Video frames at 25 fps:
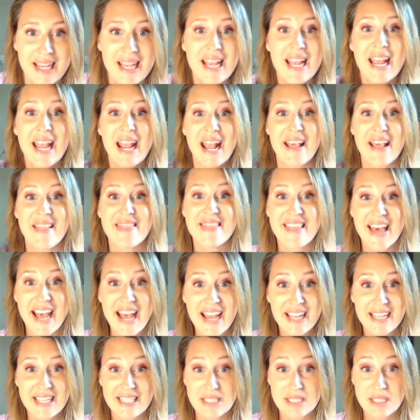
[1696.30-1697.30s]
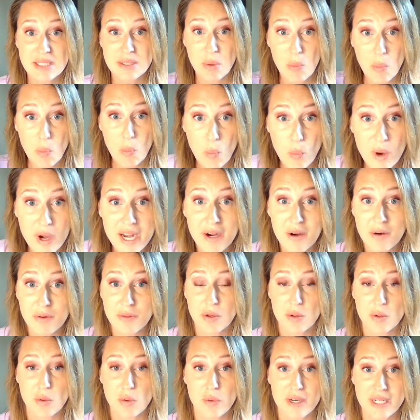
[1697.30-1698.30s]
And that is where
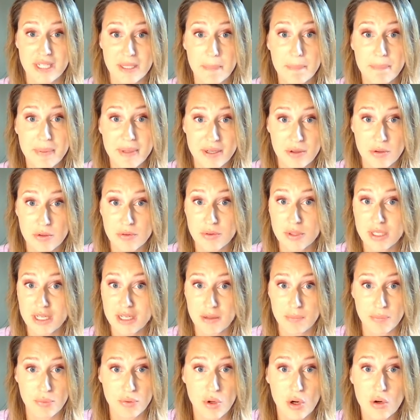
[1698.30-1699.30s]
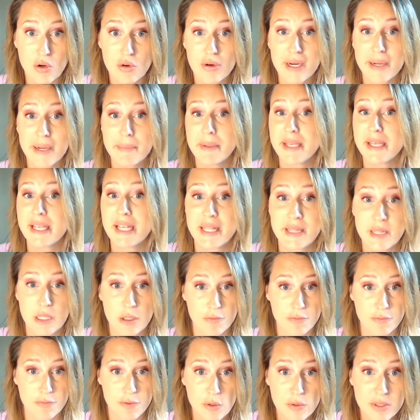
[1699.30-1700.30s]
they're going to build their programming in their
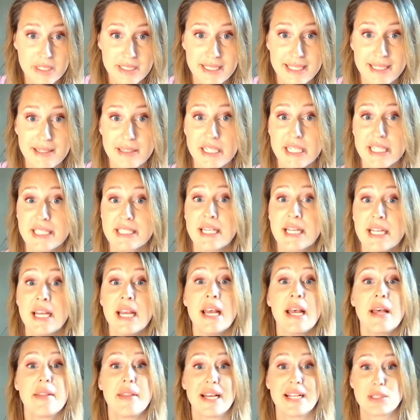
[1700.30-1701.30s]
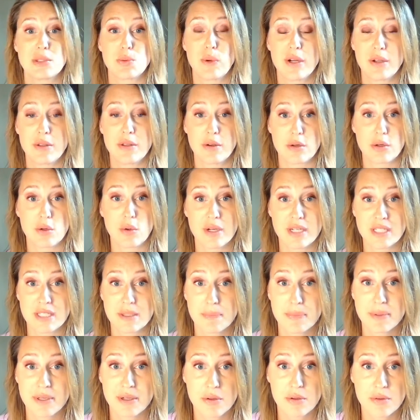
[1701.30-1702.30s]
focus areas. That's where they're going to
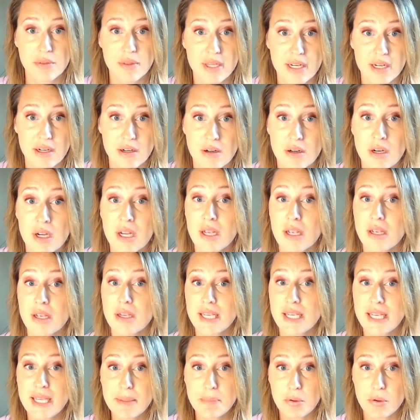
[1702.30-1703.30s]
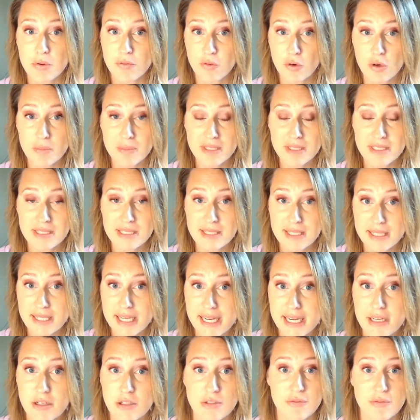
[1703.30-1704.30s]
build their key performance
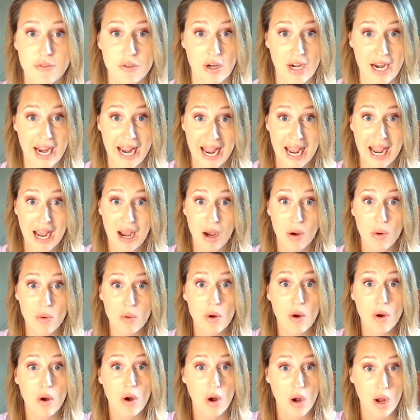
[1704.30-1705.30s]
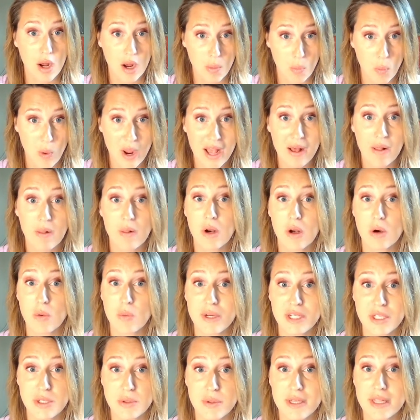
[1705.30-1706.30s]
indicators for how well are
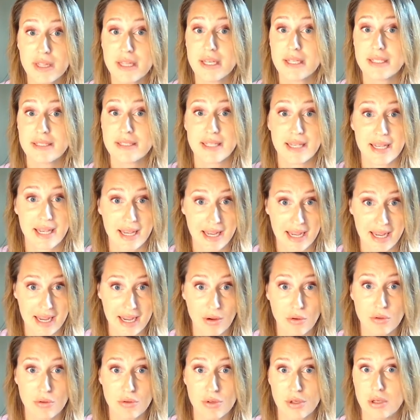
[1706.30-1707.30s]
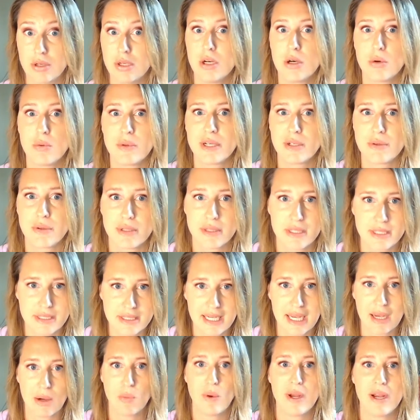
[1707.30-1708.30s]
we doing this? How good are we doing this?
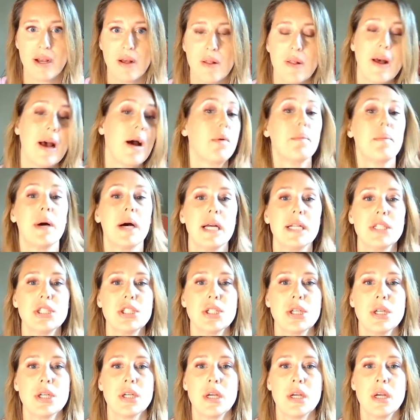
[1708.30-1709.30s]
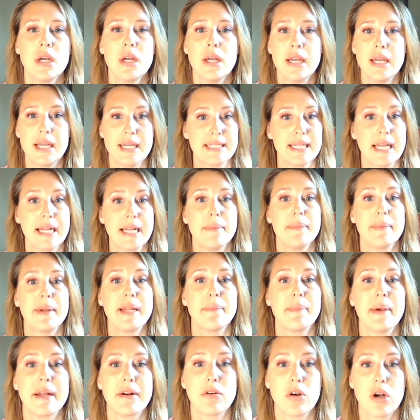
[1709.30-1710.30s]
How well? How much? Is anybody
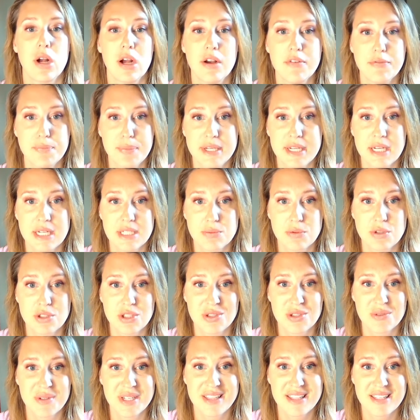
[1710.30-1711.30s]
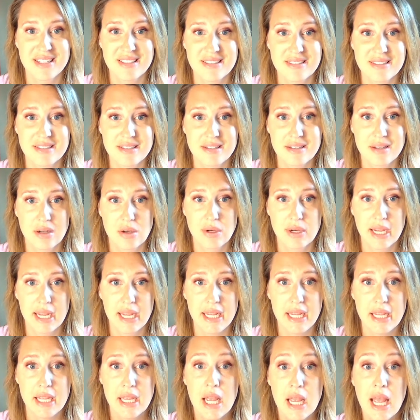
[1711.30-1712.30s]
better off because we're doing this?
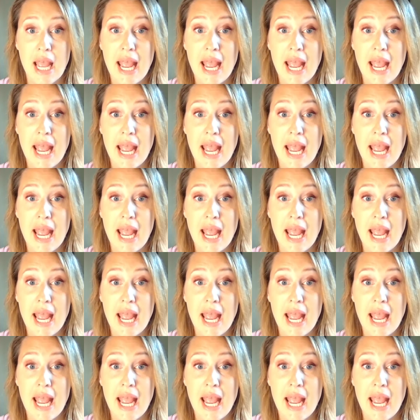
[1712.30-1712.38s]
Okay?